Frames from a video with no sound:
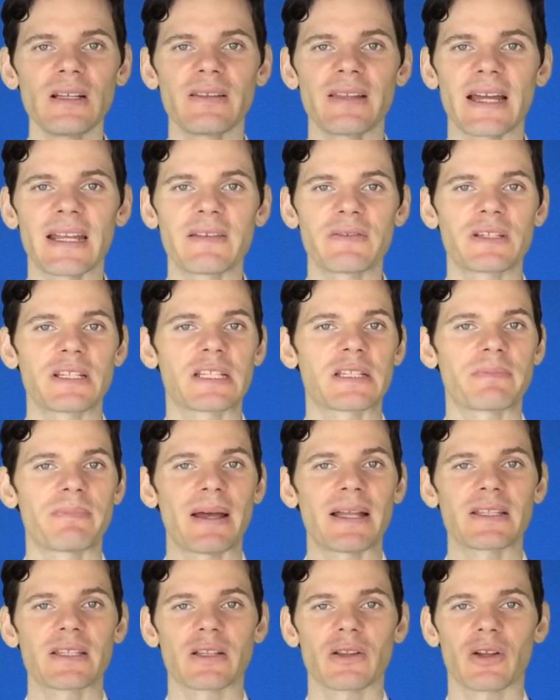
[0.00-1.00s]
that if she
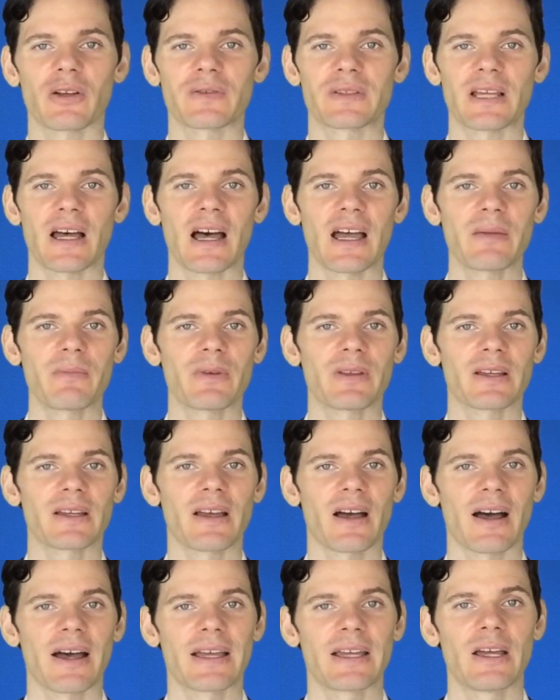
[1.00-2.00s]
spends a lot of time with a
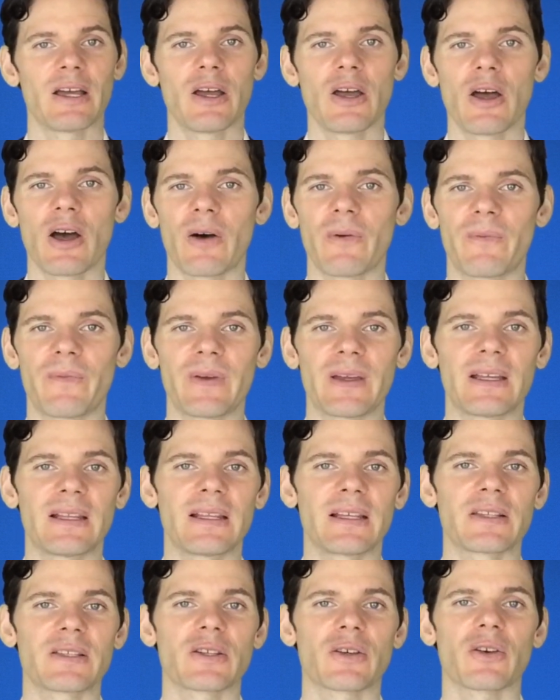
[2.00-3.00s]
guy, her
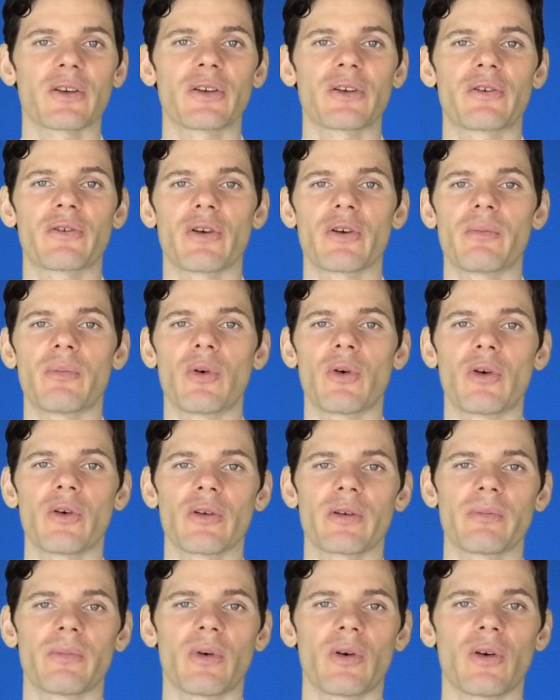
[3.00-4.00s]
feelings are going to grow
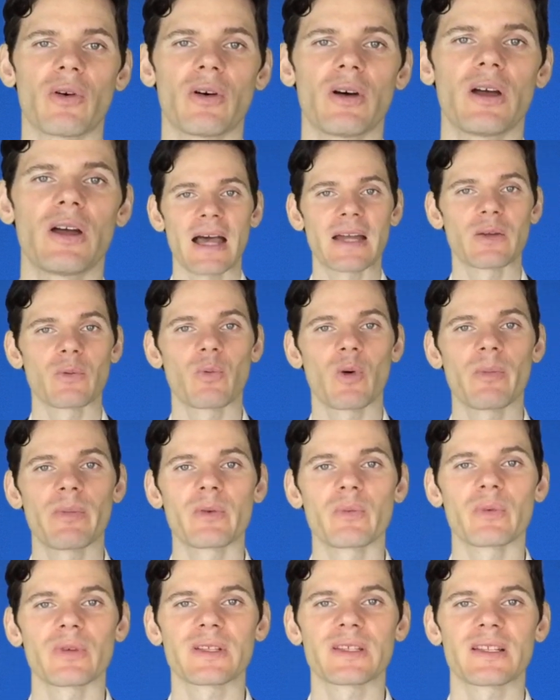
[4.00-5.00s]
more and more, and a
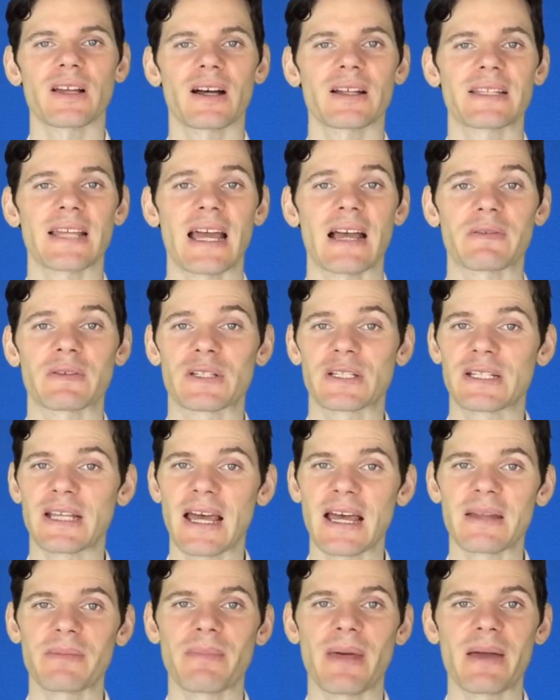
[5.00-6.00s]
woman will start to have
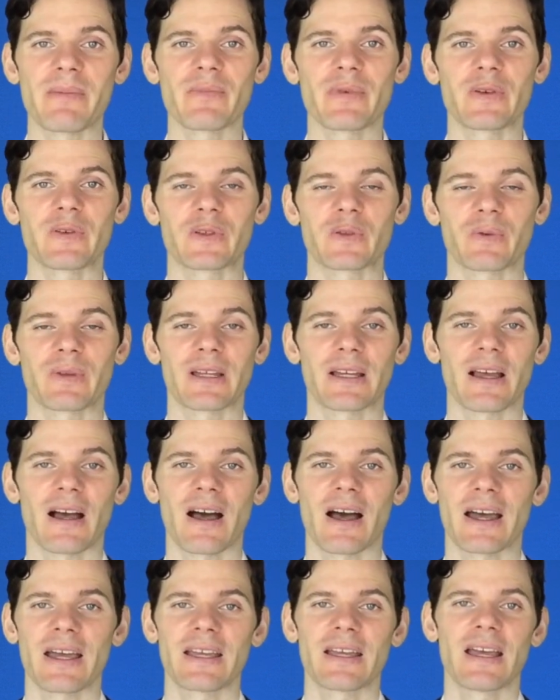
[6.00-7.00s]
shared memories with a
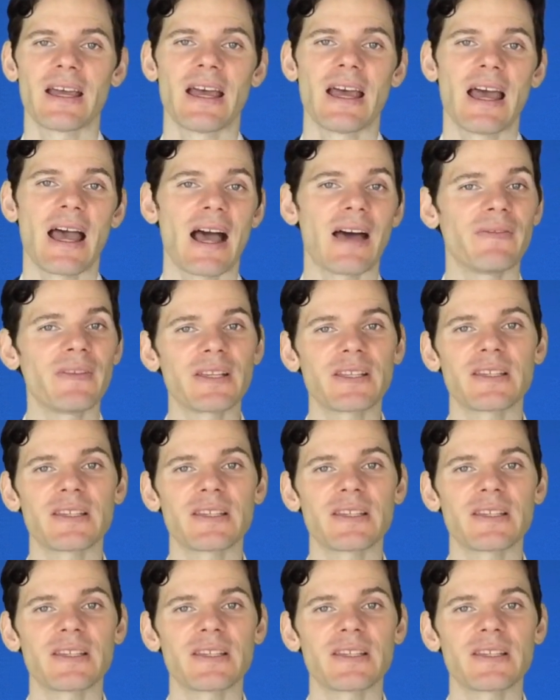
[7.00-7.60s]
guy. And